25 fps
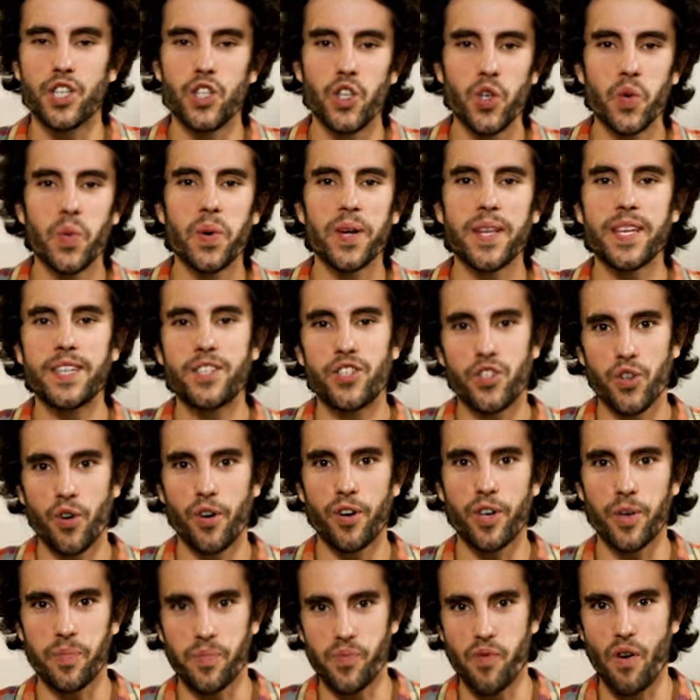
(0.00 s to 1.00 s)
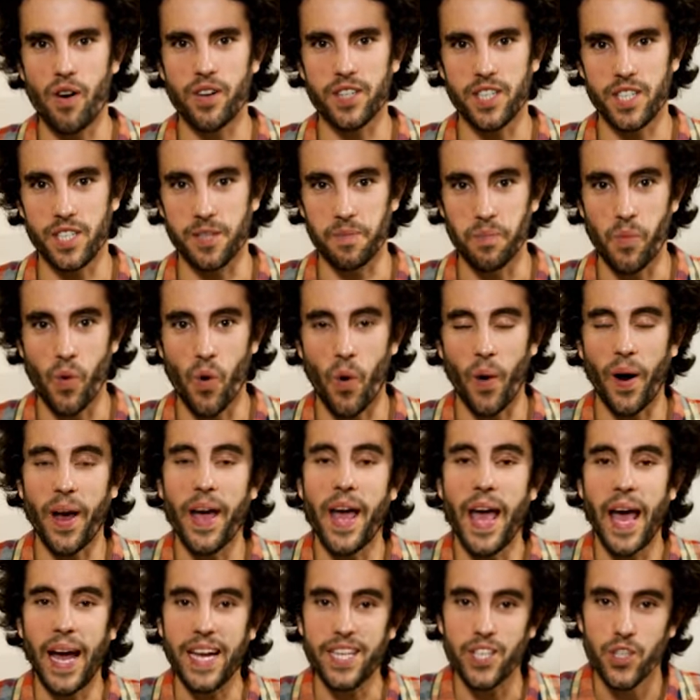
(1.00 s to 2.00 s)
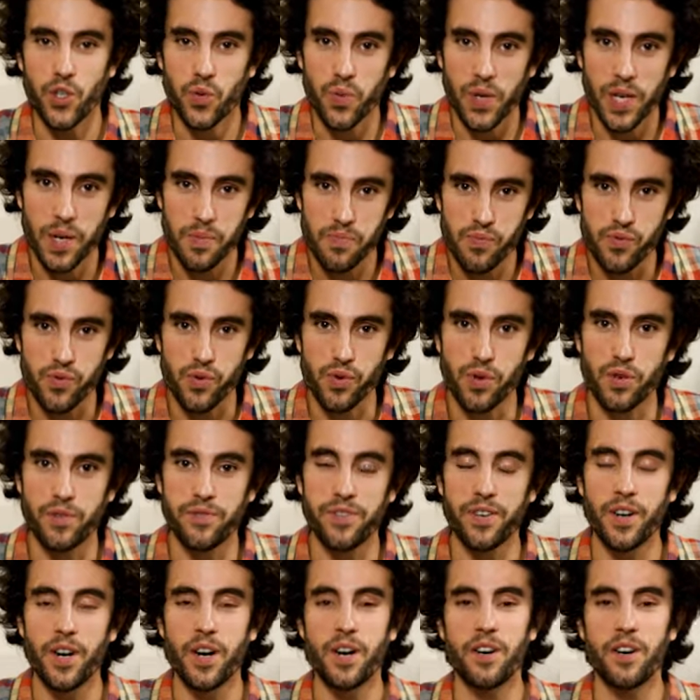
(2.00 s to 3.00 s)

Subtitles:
You will enjoy the process more and you will improve